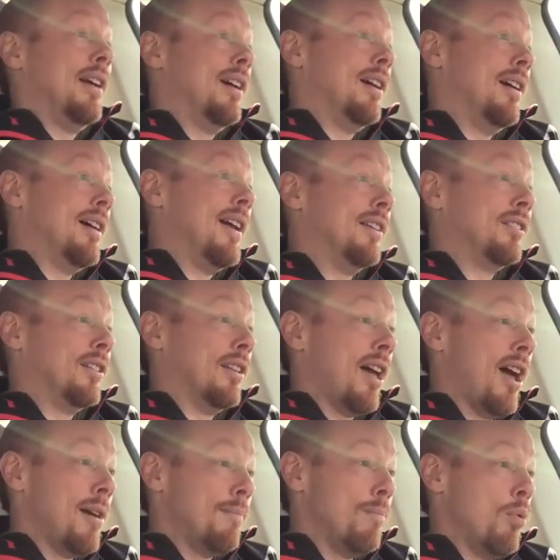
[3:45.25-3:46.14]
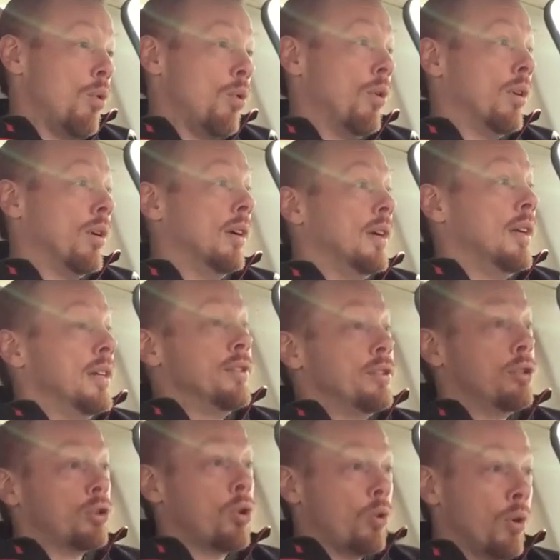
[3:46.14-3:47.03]
Has a lot more
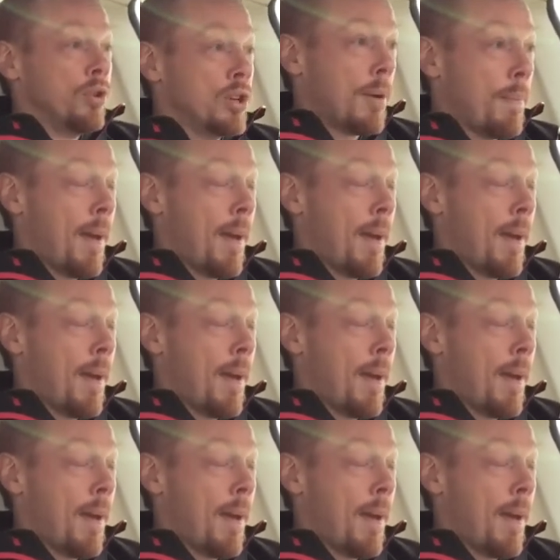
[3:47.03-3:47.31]
storage